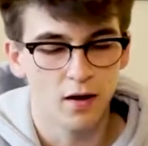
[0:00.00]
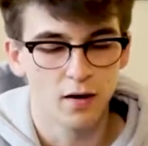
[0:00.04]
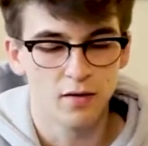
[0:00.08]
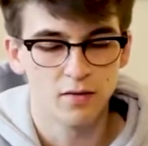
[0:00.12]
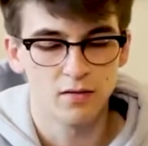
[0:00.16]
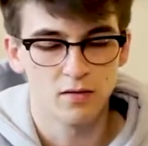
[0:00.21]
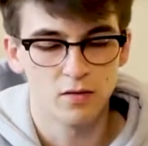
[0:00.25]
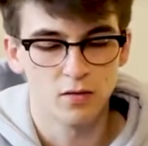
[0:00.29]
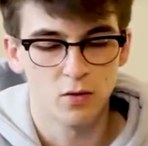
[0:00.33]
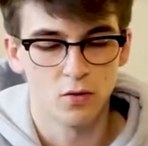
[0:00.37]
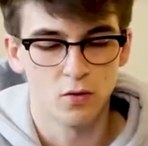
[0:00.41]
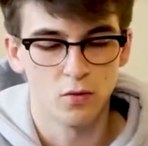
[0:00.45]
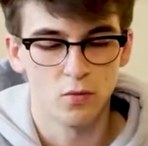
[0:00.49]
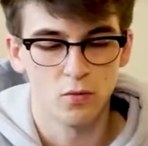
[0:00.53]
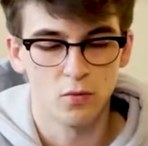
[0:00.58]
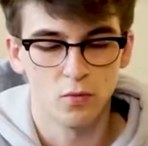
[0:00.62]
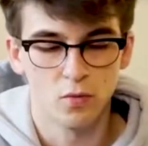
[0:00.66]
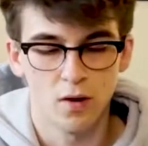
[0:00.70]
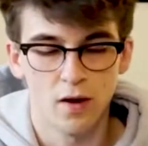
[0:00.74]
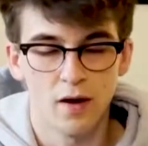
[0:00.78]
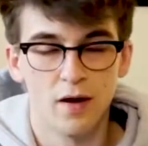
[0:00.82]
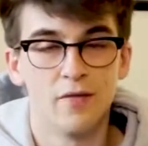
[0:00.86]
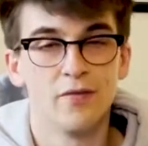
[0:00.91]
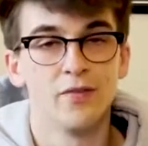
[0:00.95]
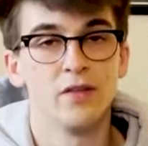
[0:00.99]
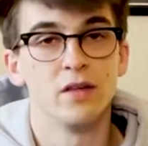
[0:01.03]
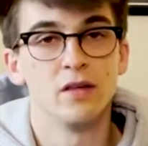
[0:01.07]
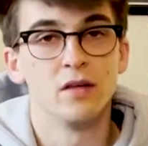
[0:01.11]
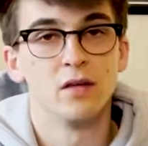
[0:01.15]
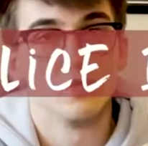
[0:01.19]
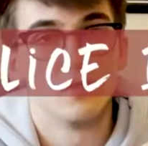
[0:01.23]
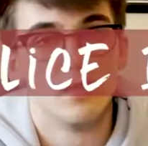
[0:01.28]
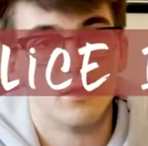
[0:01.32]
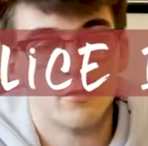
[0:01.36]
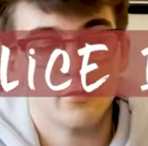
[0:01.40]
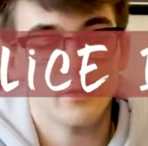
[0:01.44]
So on
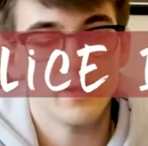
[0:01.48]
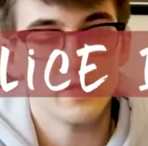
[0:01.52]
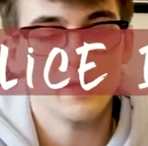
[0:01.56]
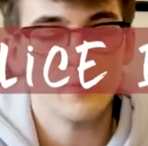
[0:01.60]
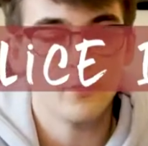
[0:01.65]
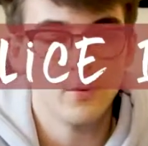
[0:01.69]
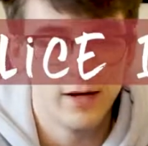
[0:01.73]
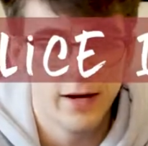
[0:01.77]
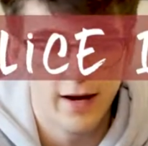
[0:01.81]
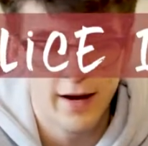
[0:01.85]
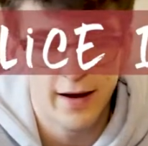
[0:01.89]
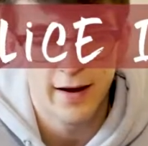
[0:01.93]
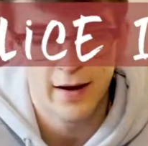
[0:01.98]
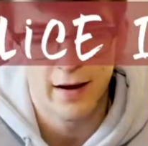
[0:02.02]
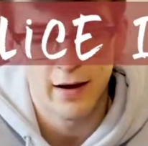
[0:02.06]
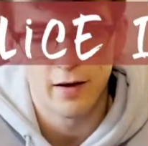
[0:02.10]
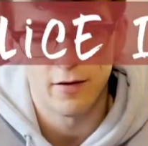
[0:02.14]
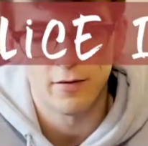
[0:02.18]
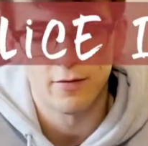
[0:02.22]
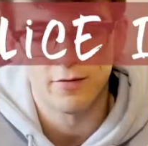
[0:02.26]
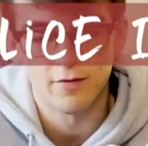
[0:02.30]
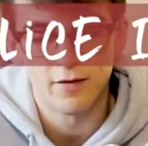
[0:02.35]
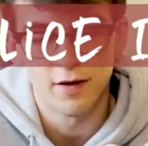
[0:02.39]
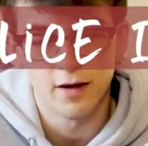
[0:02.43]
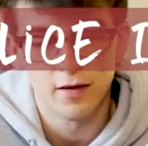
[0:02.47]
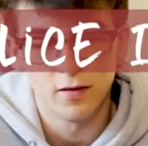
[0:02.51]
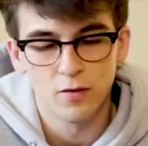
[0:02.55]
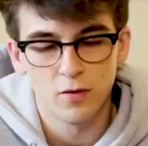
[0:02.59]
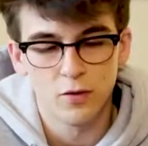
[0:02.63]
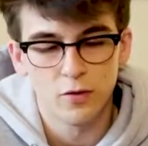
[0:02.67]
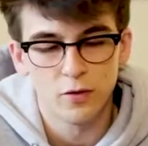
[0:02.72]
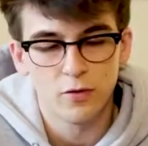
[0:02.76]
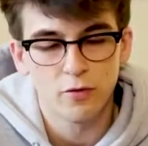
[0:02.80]
the 3 we have a little